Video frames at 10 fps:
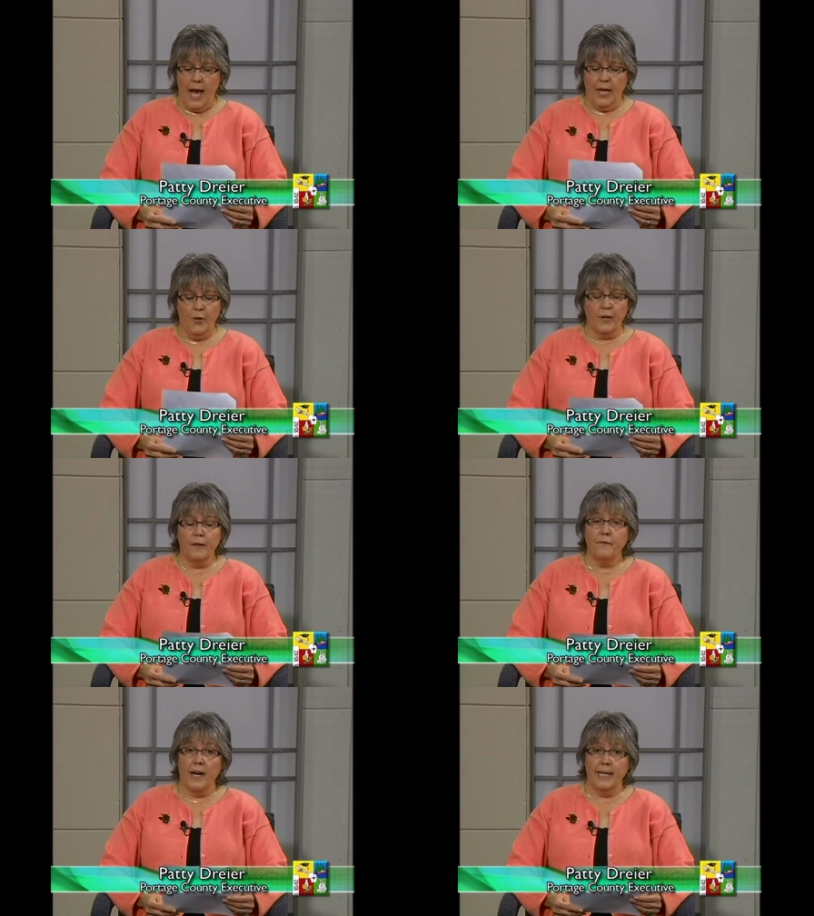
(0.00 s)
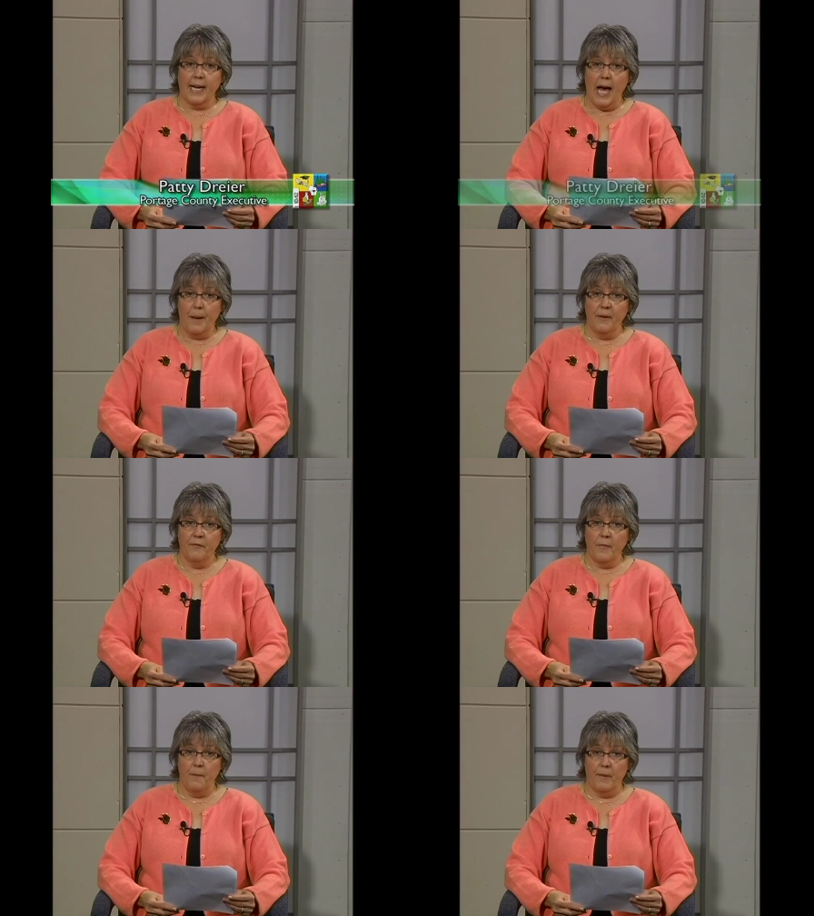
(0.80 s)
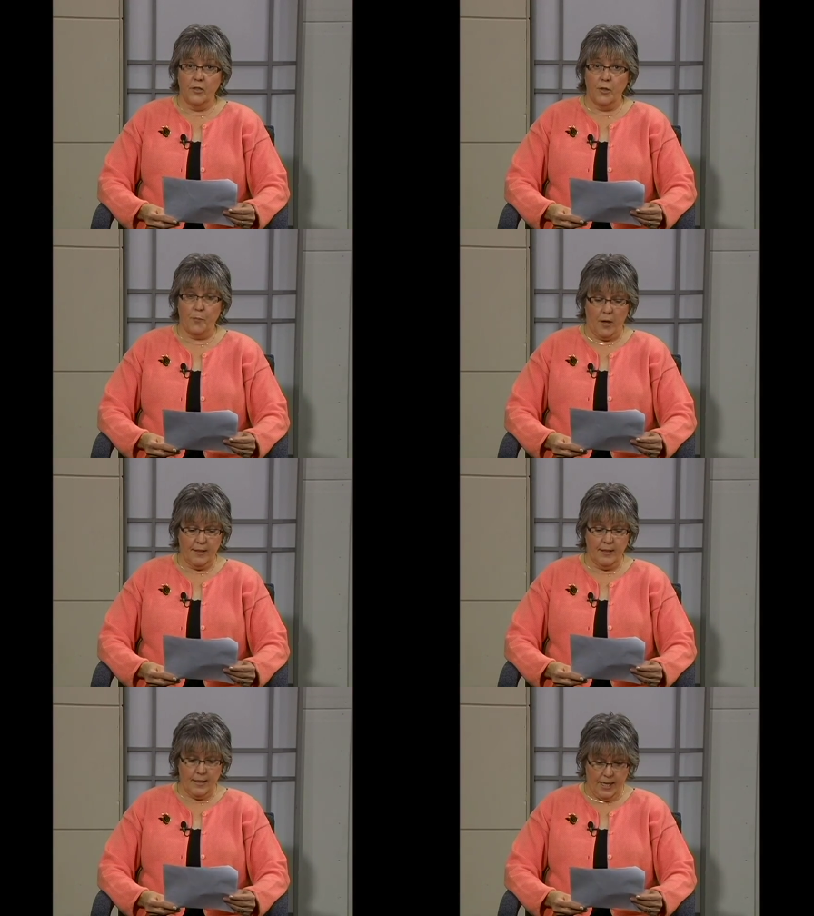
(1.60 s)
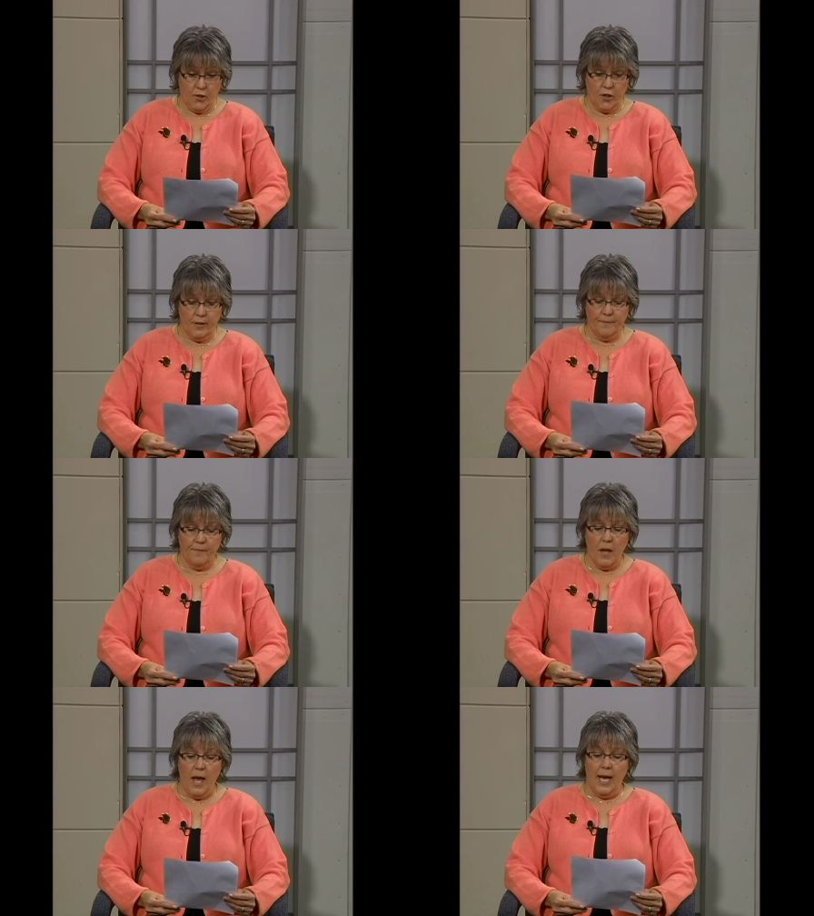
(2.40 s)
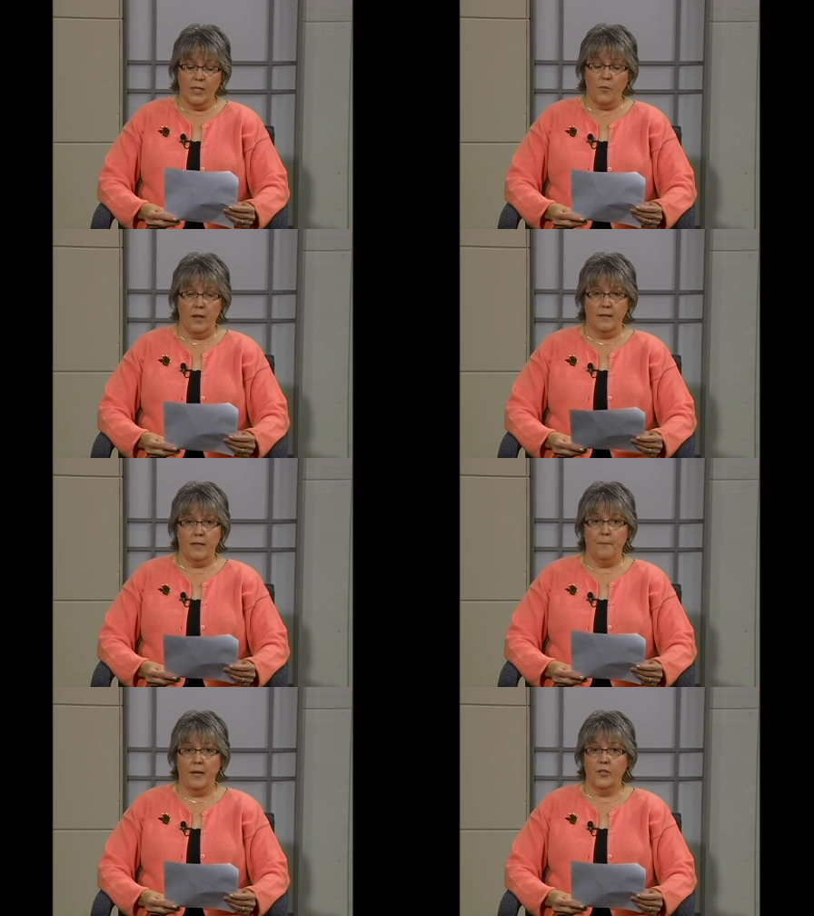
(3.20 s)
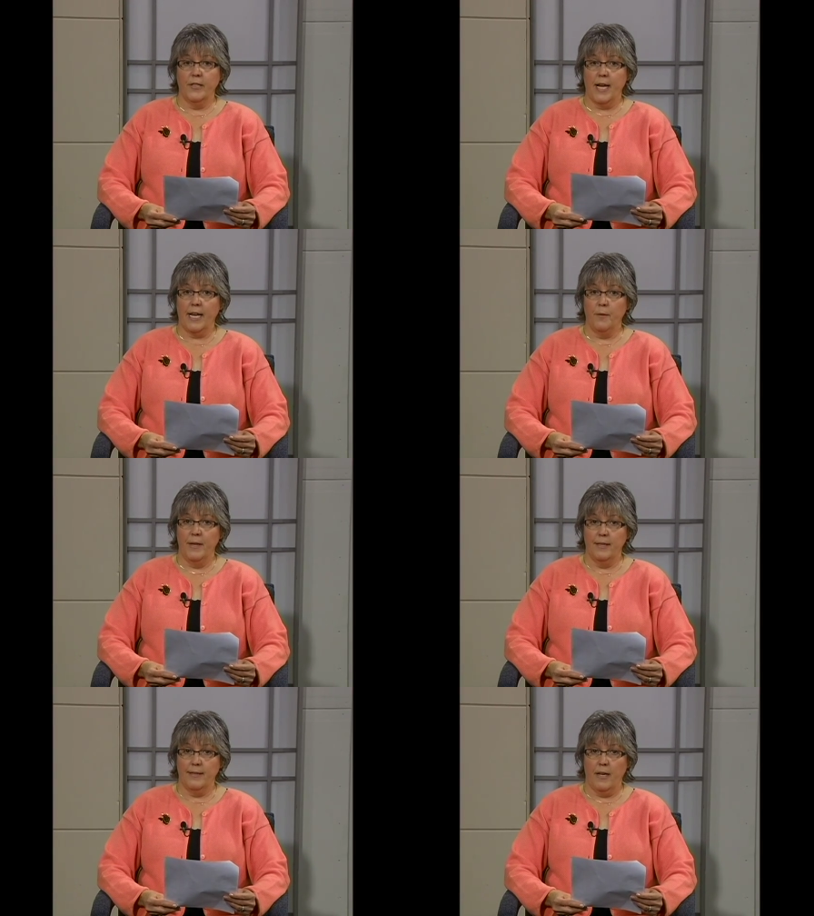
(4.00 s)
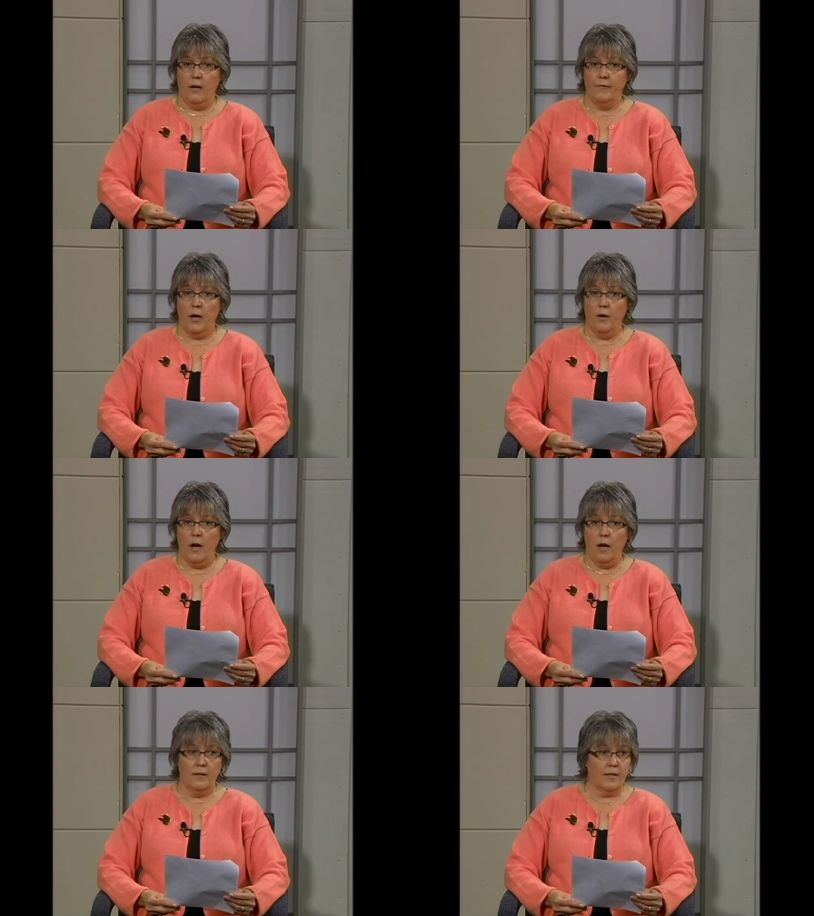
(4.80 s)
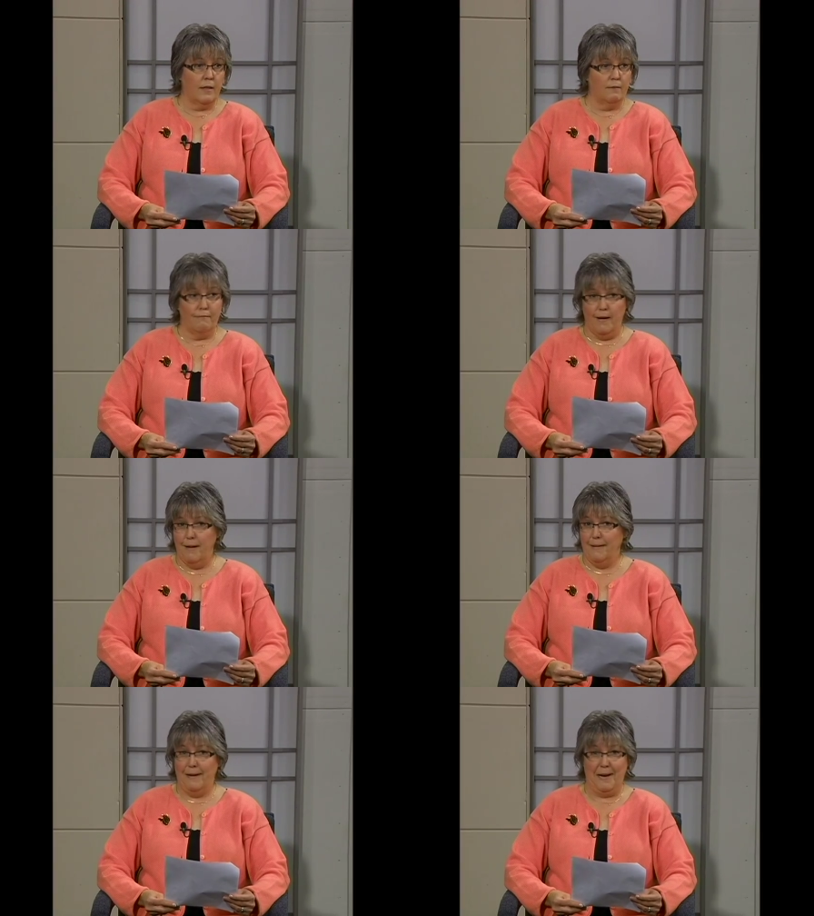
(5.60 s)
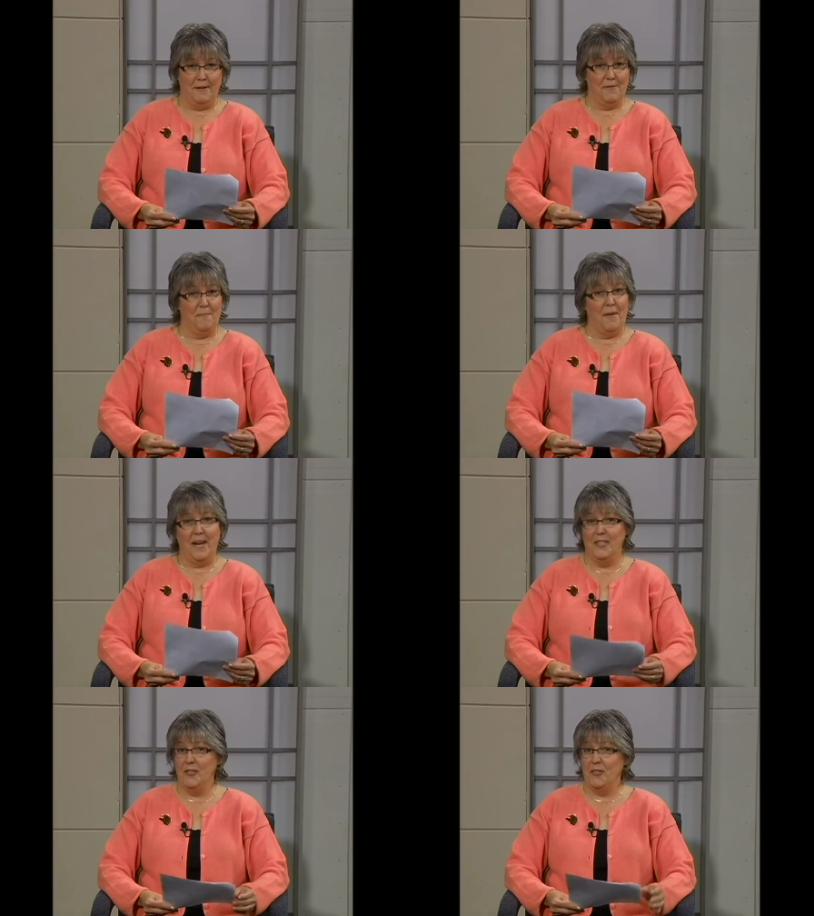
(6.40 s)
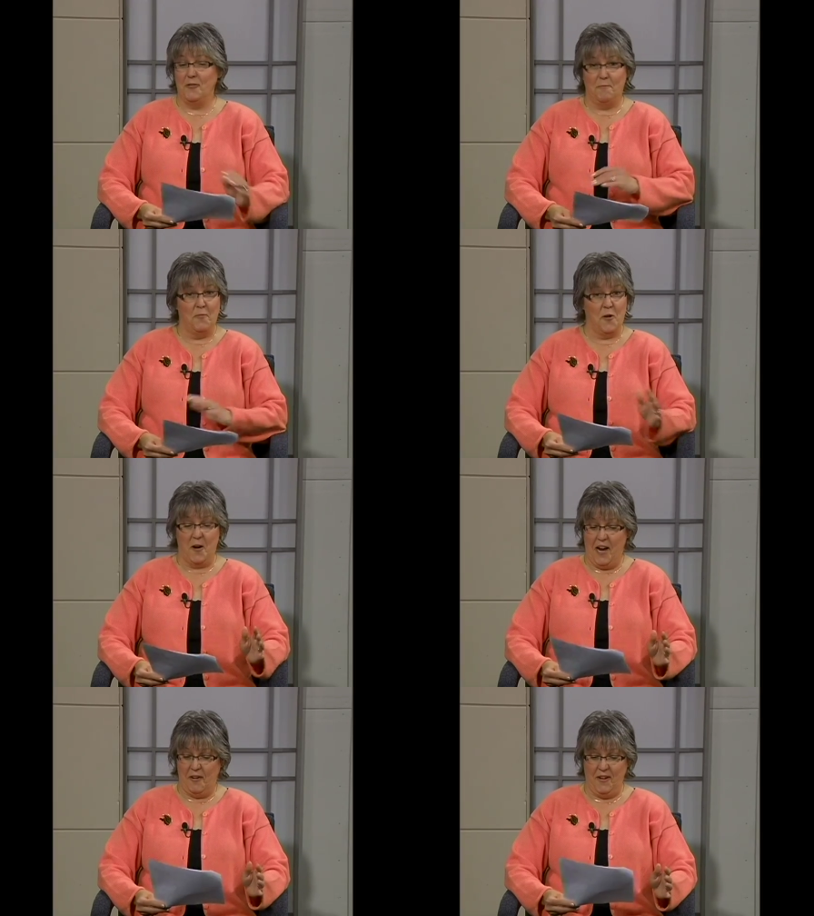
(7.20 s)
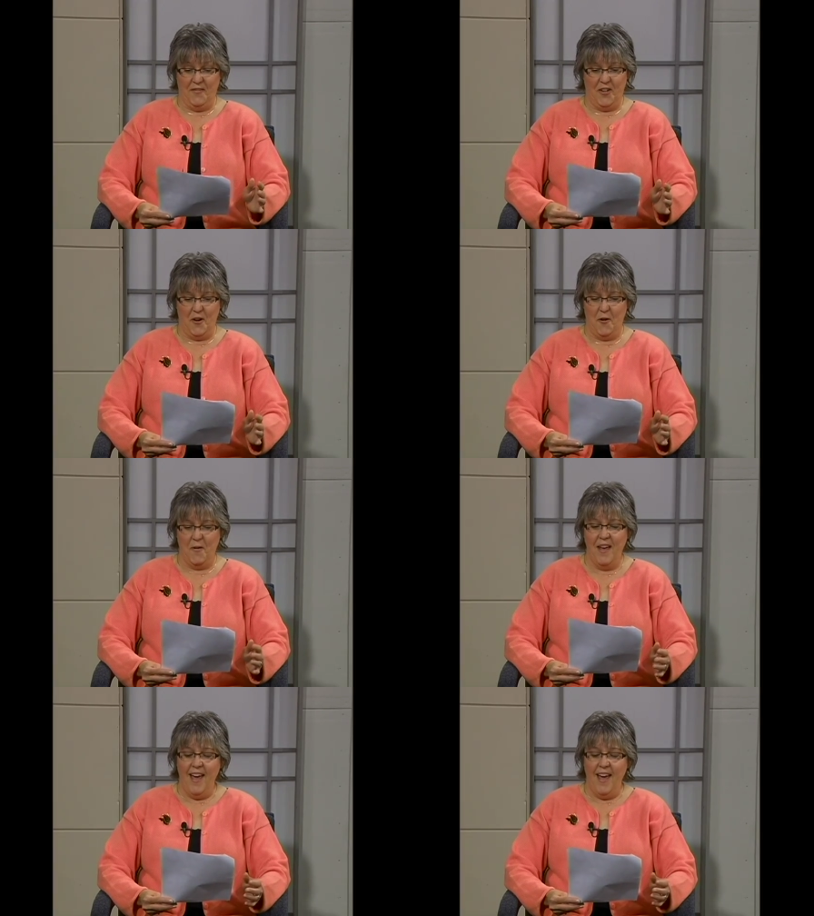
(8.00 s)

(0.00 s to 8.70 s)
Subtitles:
And you can find a copy of my budget presentation as well as the budget document itself. It's 100 pages or more, I don't even know.